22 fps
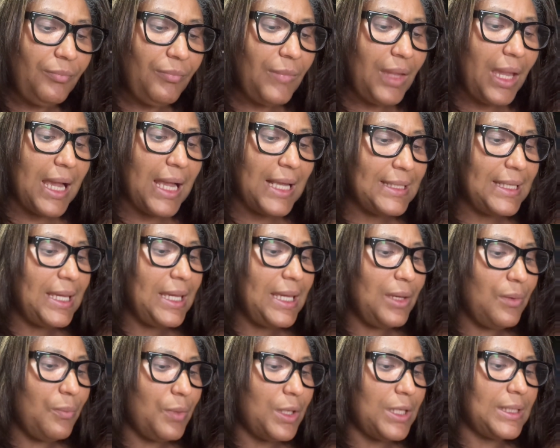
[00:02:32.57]
as
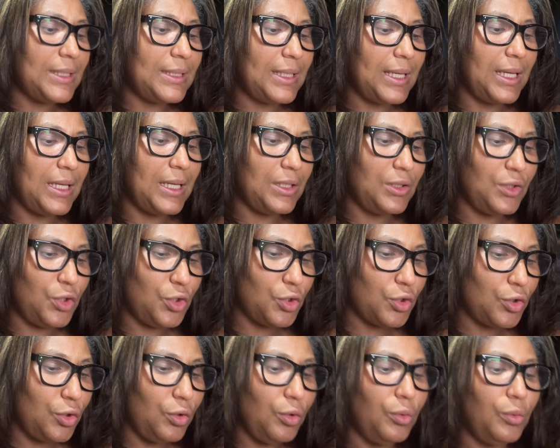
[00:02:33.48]
he was in
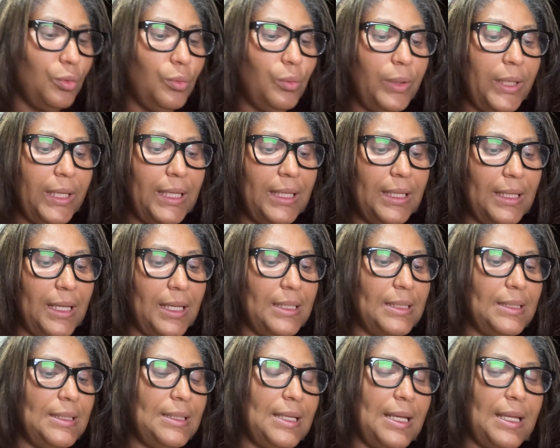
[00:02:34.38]
school, he
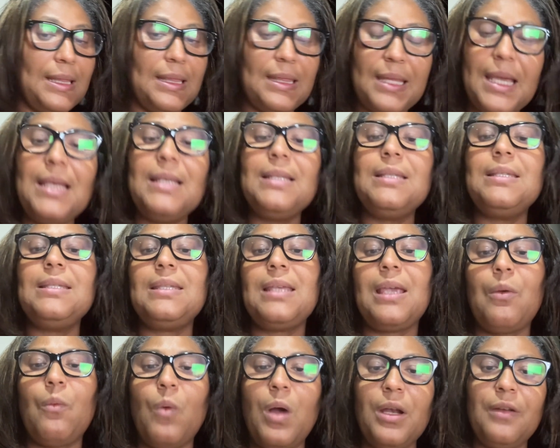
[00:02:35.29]
learned some things,
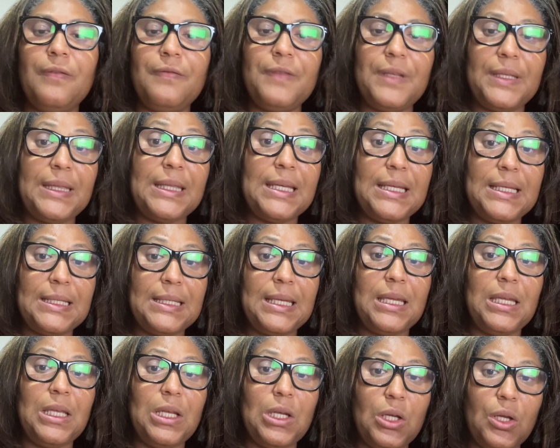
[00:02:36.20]
and one of the things
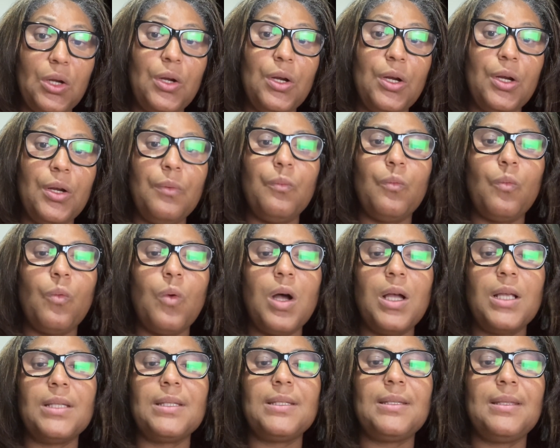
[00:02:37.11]
he learned
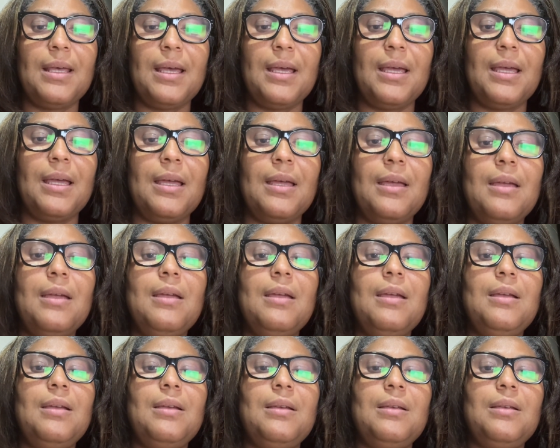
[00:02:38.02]
was the
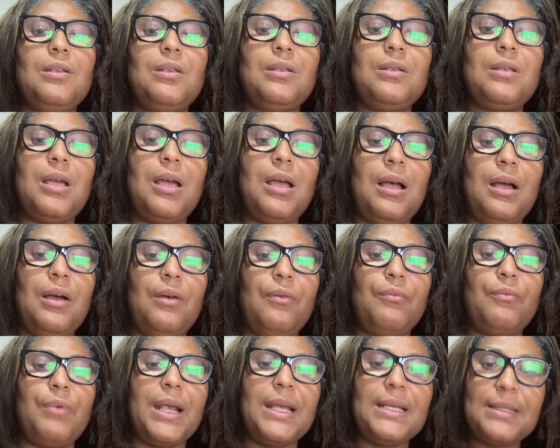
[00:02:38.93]

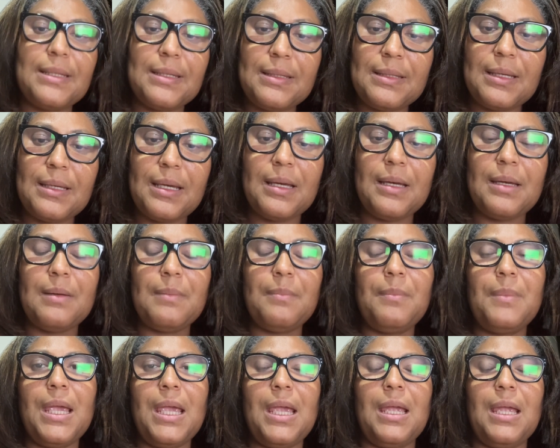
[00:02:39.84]

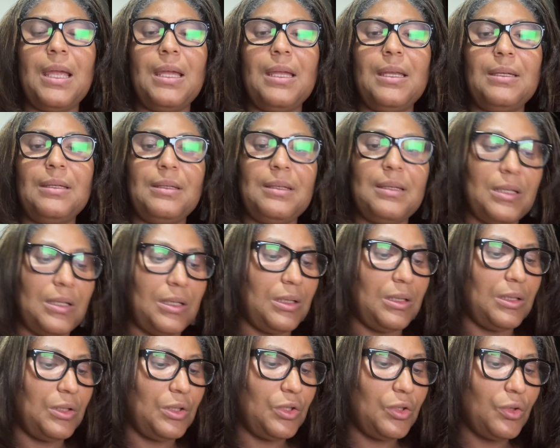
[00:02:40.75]
racism and
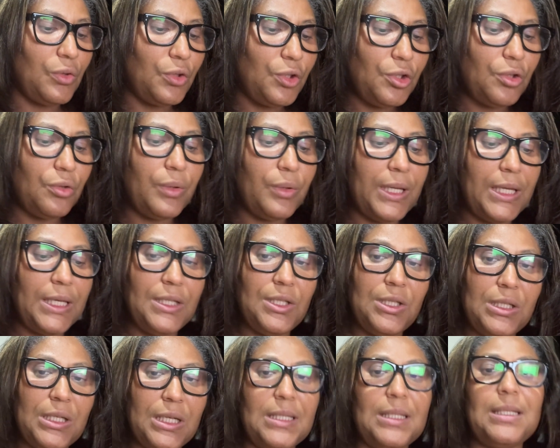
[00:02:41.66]
the social
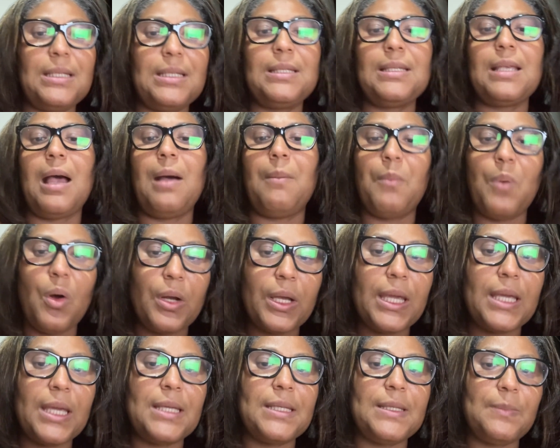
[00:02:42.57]
injustice
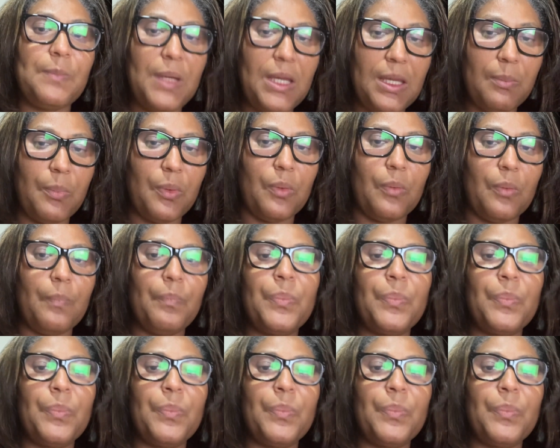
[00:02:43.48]
among his people.